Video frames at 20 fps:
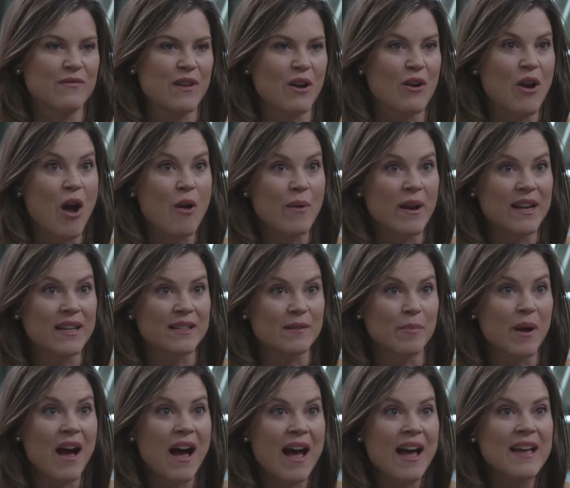they're not ready to
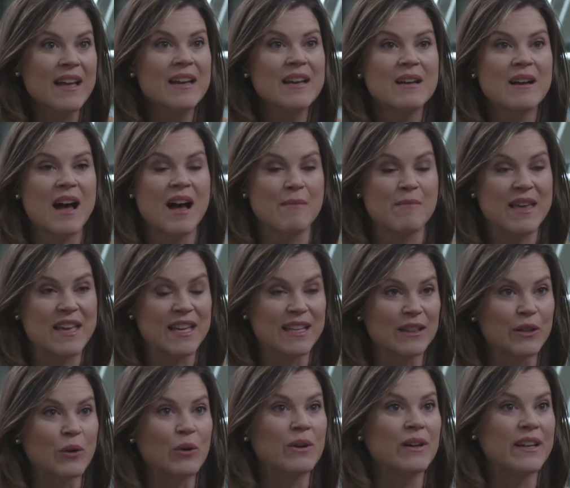buy, they
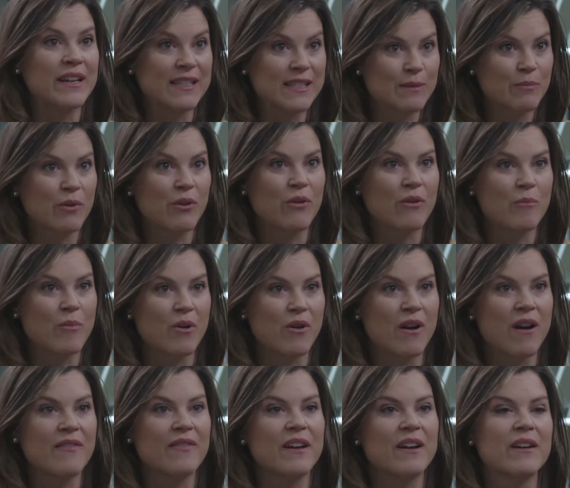can learn and explore more
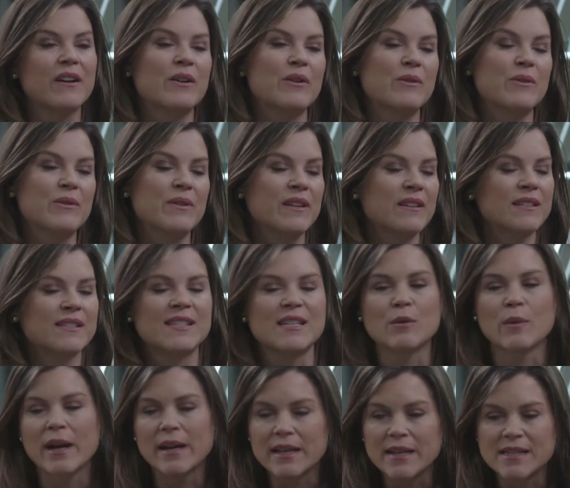on their own, see
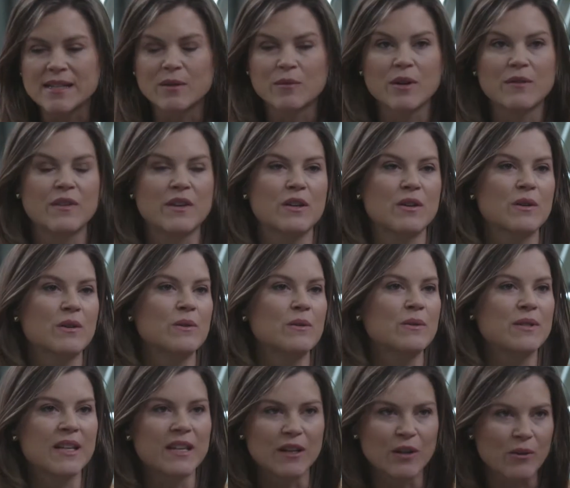ratings and
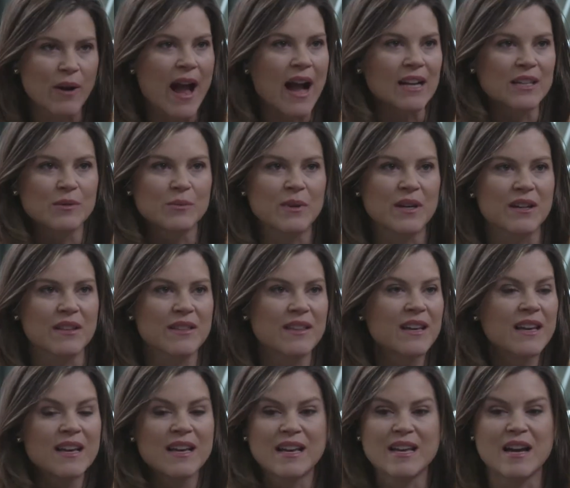reviews, interact with
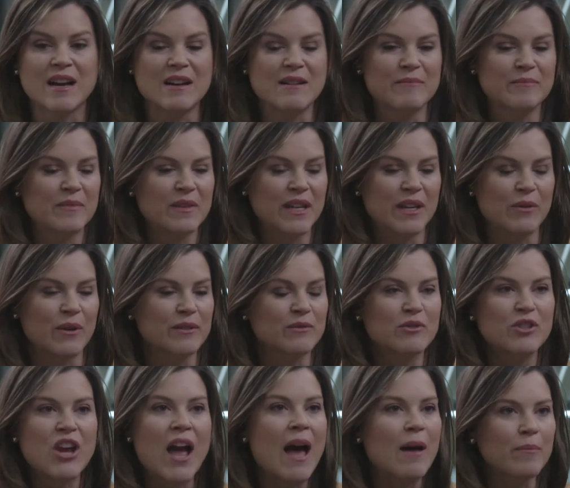a
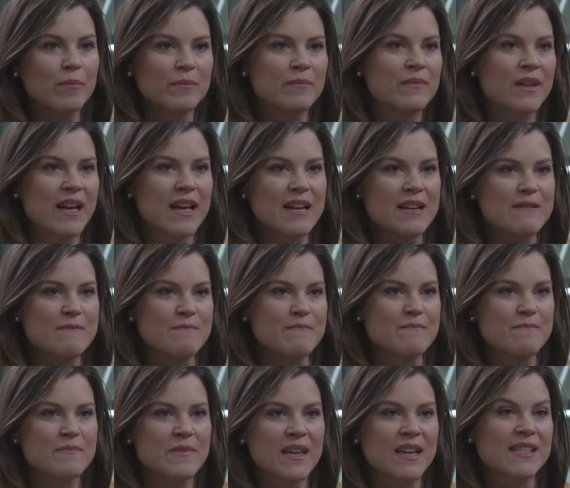chat
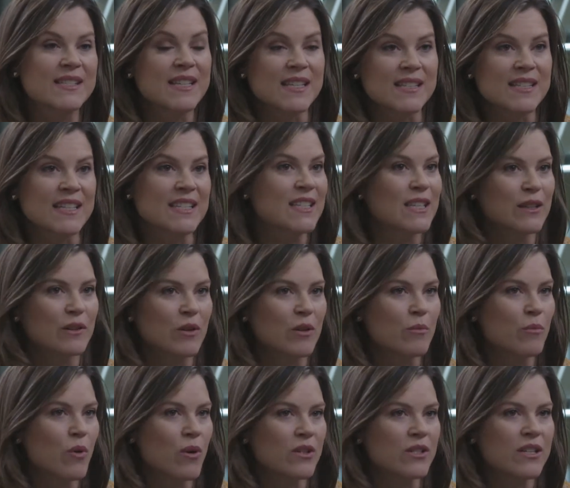assistant to learn
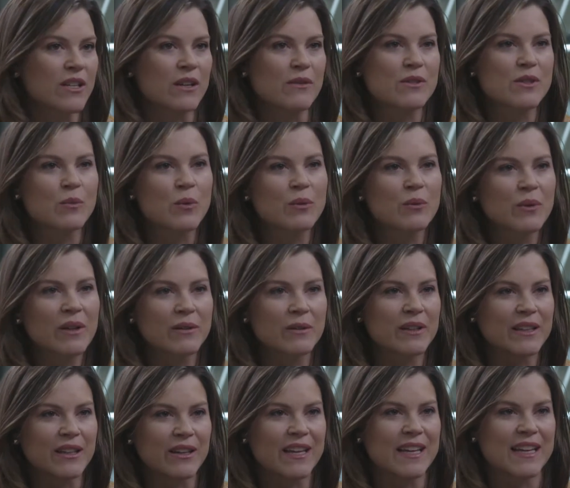more too. So we're
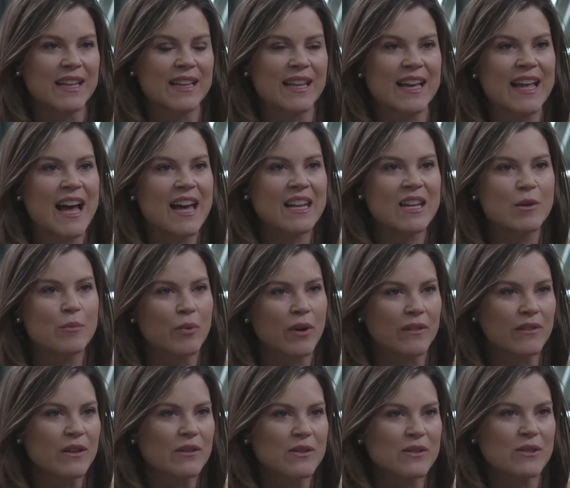really looking at how do you
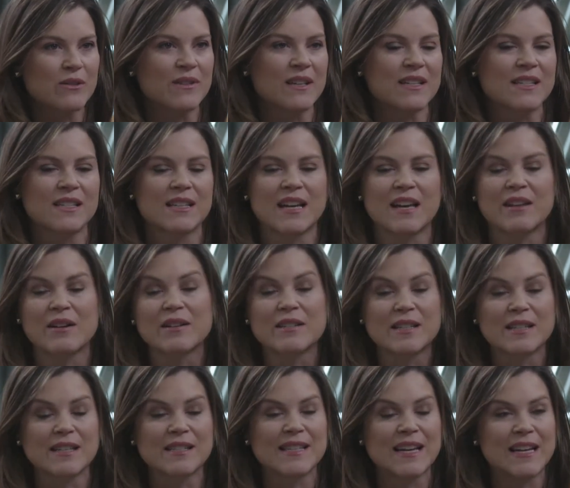bring those two things together. It's
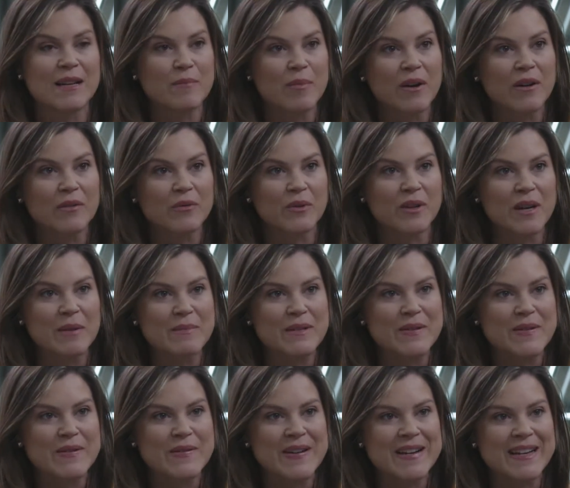an exciting part of what I'm
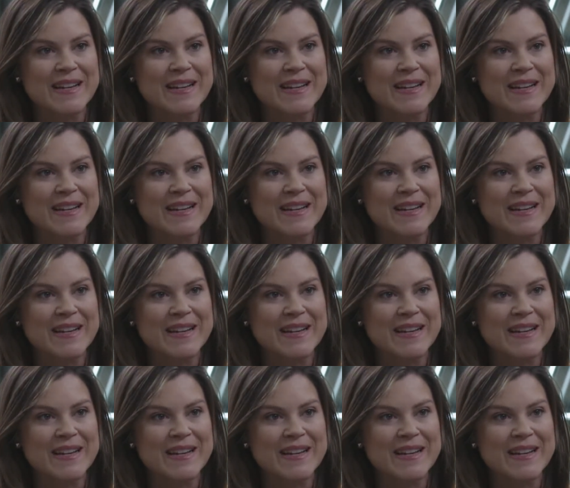doing right now.